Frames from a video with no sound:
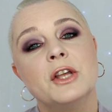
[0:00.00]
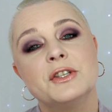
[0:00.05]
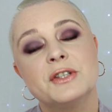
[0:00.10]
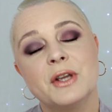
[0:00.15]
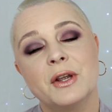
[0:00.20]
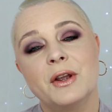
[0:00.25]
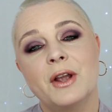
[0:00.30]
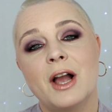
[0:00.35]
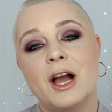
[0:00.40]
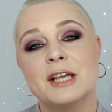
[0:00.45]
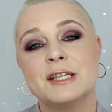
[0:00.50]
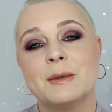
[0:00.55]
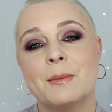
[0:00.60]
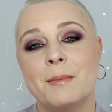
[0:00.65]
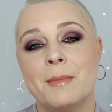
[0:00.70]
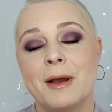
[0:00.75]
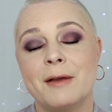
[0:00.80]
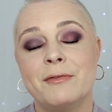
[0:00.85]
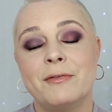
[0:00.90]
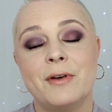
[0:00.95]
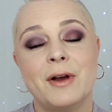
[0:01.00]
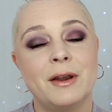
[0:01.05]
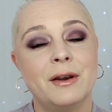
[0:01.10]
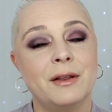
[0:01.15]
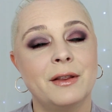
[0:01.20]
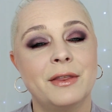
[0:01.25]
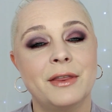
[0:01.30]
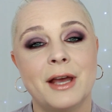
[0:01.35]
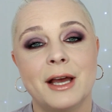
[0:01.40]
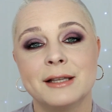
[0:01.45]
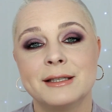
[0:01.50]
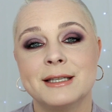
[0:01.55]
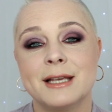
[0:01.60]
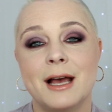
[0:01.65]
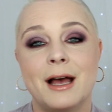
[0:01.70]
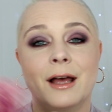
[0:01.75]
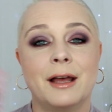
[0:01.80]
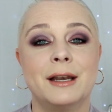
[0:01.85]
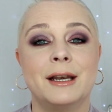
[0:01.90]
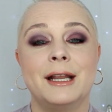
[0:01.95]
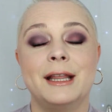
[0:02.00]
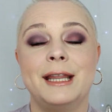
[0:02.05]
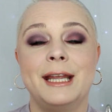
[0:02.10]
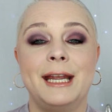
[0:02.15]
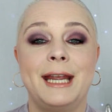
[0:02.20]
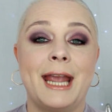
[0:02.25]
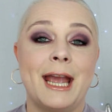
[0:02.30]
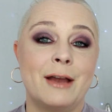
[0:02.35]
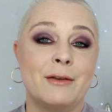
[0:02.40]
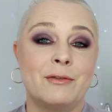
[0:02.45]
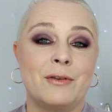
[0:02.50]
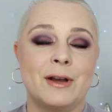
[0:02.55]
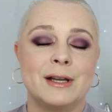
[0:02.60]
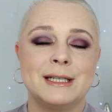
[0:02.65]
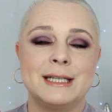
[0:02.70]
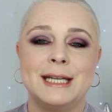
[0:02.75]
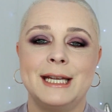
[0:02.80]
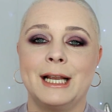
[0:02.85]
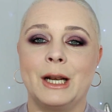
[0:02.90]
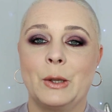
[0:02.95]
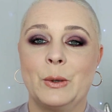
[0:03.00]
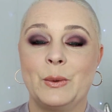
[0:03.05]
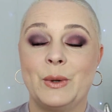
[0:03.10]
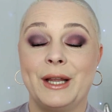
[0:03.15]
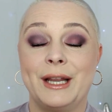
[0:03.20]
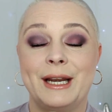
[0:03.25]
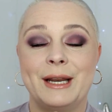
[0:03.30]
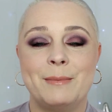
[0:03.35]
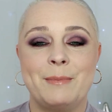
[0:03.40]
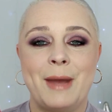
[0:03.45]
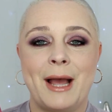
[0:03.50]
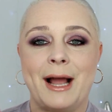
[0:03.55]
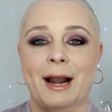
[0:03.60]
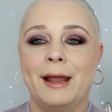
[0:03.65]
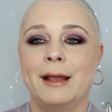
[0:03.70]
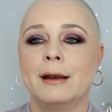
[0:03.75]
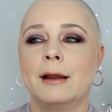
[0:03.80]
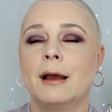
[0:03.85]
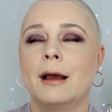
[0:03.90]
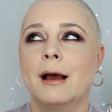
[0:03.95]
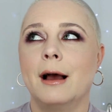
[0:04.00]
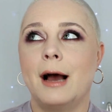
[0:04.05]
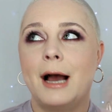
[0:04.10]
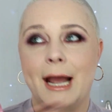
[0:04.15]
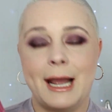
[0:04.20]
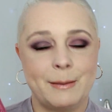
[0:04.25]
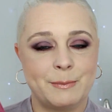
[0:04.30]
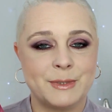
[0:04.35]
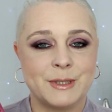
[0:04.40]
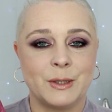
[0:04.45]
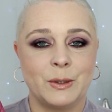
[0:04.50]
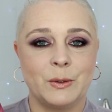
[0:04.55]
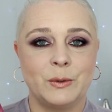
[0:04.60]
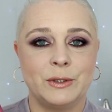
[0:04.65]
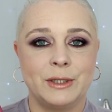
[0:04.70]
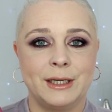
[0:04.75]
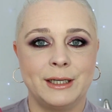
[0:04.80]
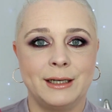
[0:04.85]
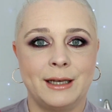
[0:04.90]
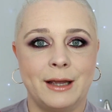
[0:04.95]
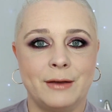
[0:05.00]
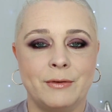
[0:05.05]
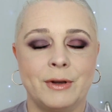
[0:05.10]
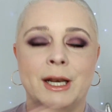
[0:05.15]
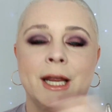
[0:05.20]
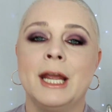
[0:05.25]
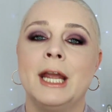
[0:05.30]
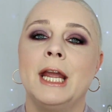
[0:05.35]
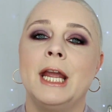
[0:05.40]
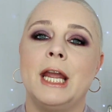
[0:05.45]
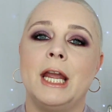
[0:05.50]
So you guys, my final thoughts on the Kat Von D Lolita palette. I absolutely love it.